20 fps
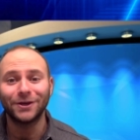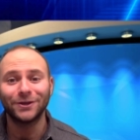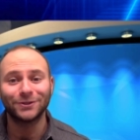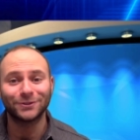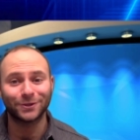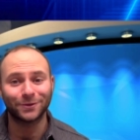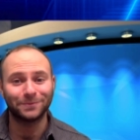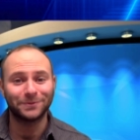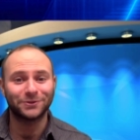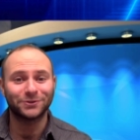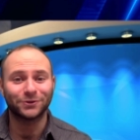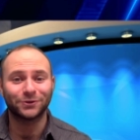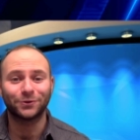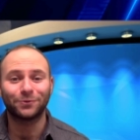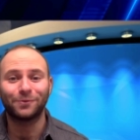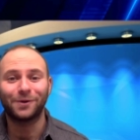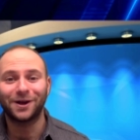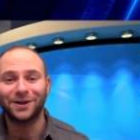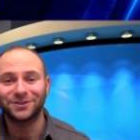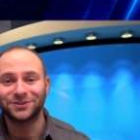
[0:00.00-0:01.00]
so be sure to
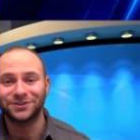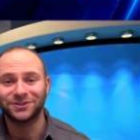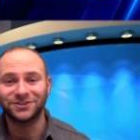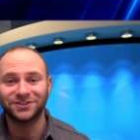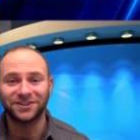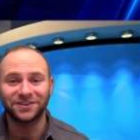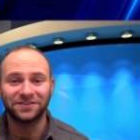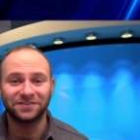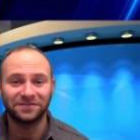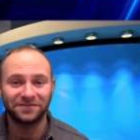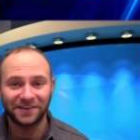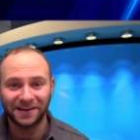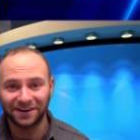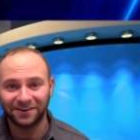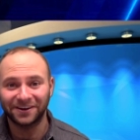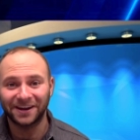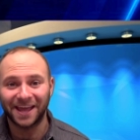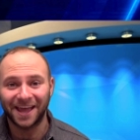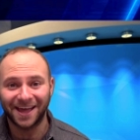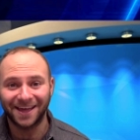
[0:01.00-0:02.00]
watch until the
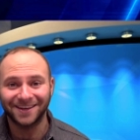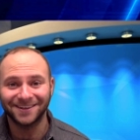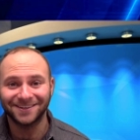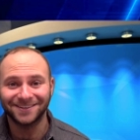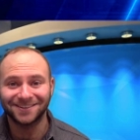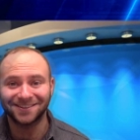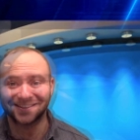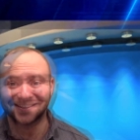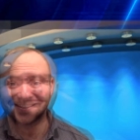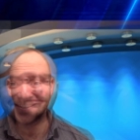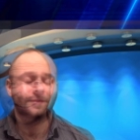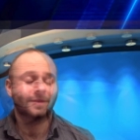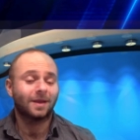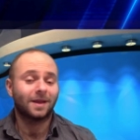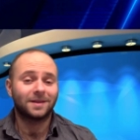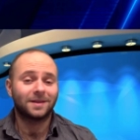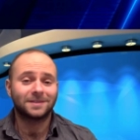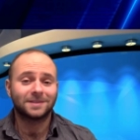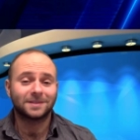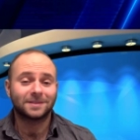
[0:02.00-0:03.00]
very end.
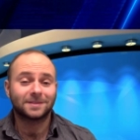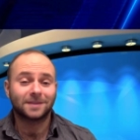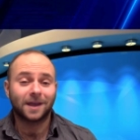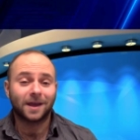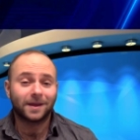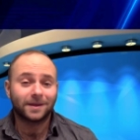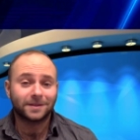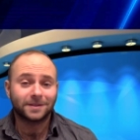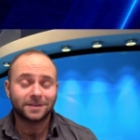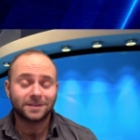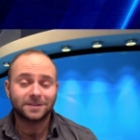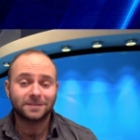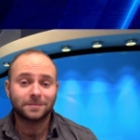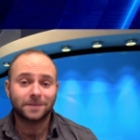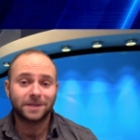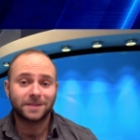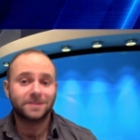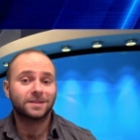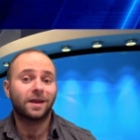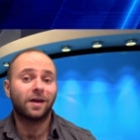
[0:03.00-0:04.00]
As a scientist
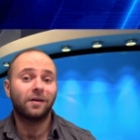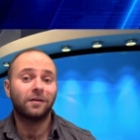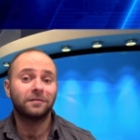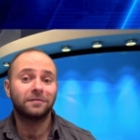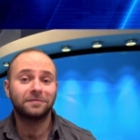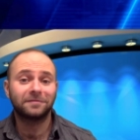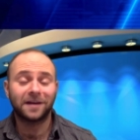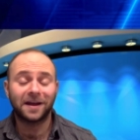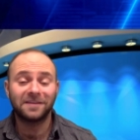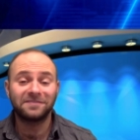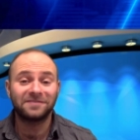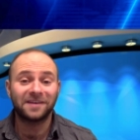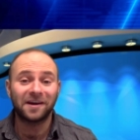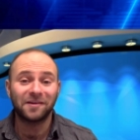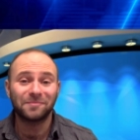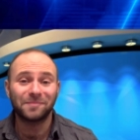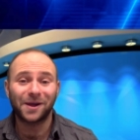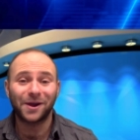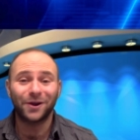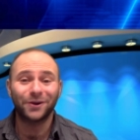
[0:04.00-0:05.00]
myself, I
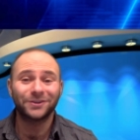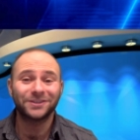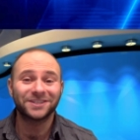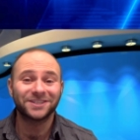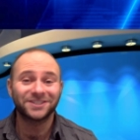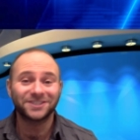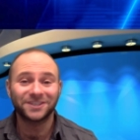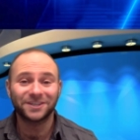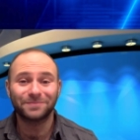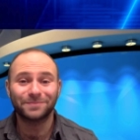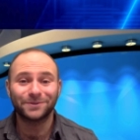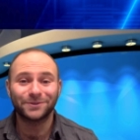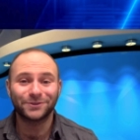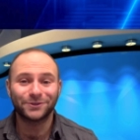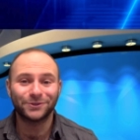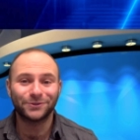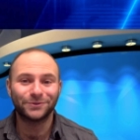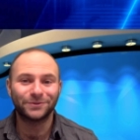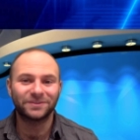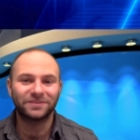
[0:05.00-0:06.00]
found my artistic
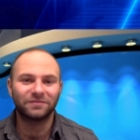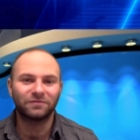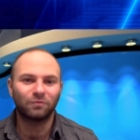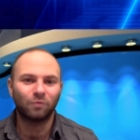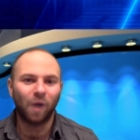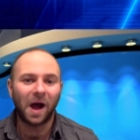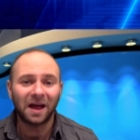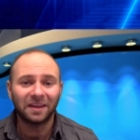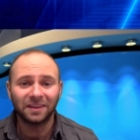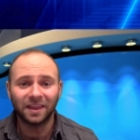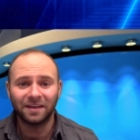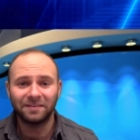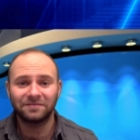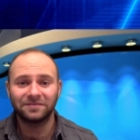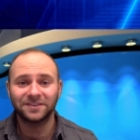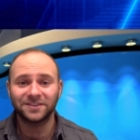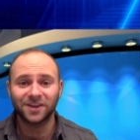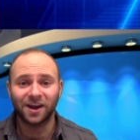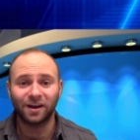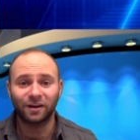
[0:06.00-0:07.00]
pursuits of wildlife
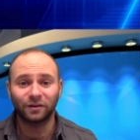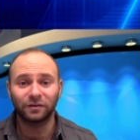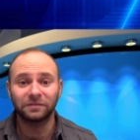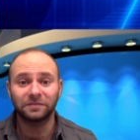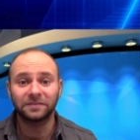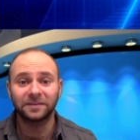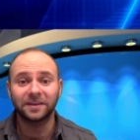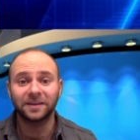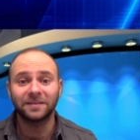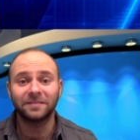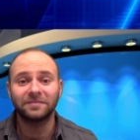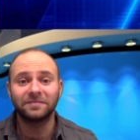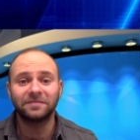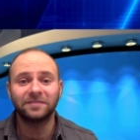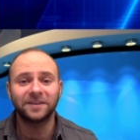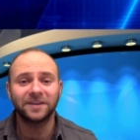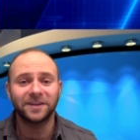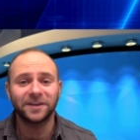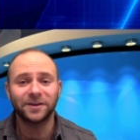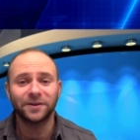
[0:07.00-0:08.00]
photography and
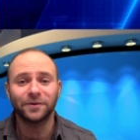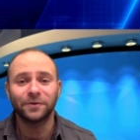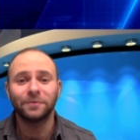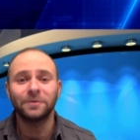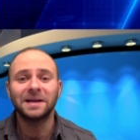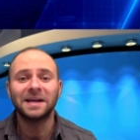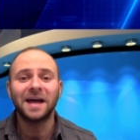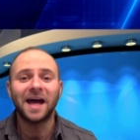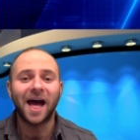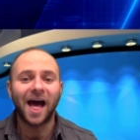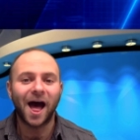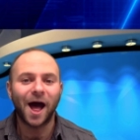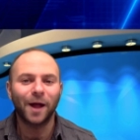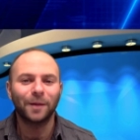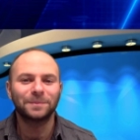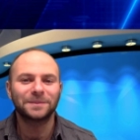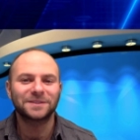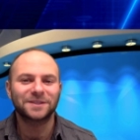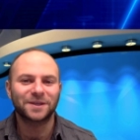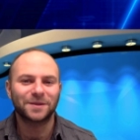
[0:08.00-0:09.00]
video
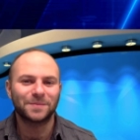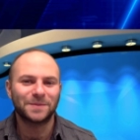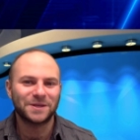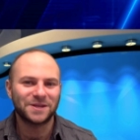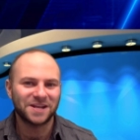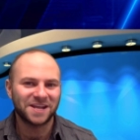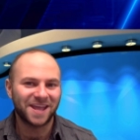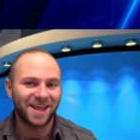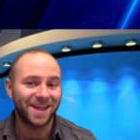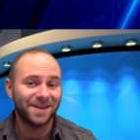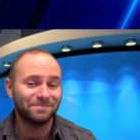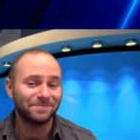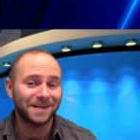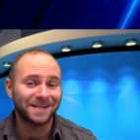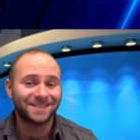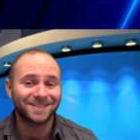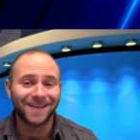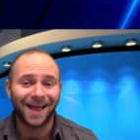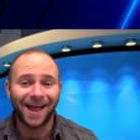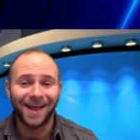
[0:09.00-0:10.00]
helped communicate
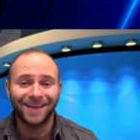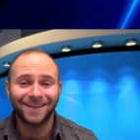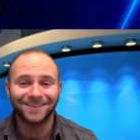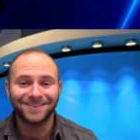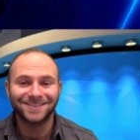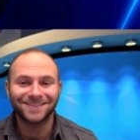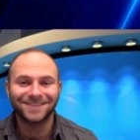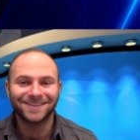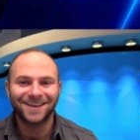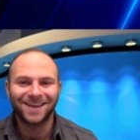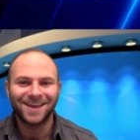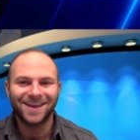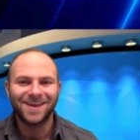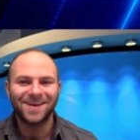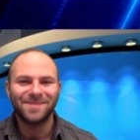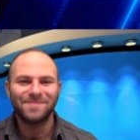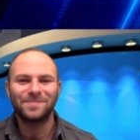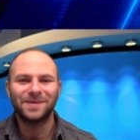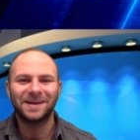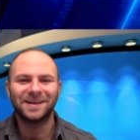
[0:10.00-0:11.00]
my science,
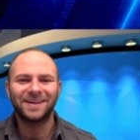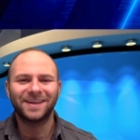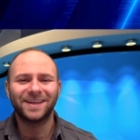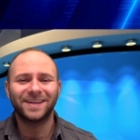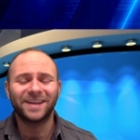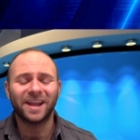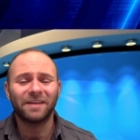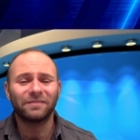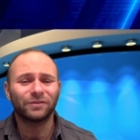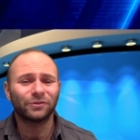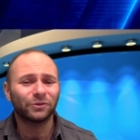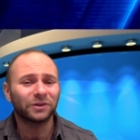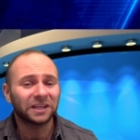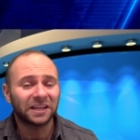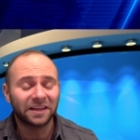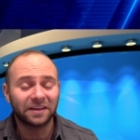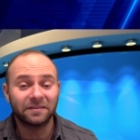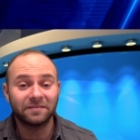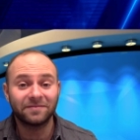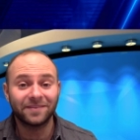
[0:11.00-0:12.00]
but it never
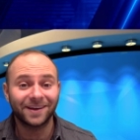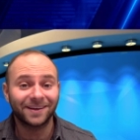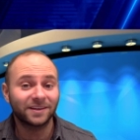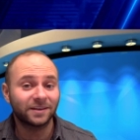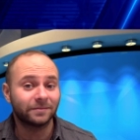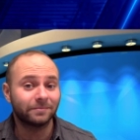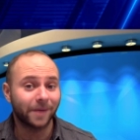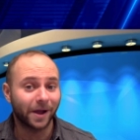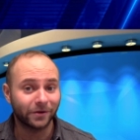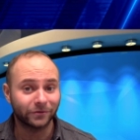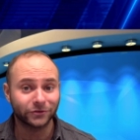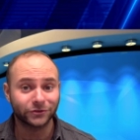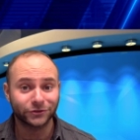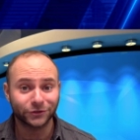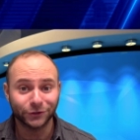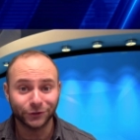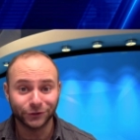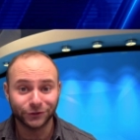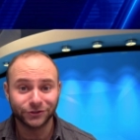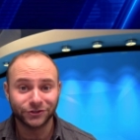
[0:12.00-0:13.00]
really affected my
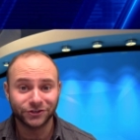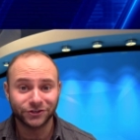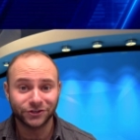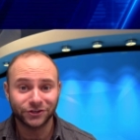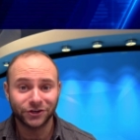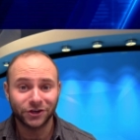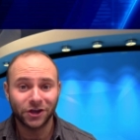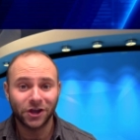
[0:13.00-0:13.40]
research.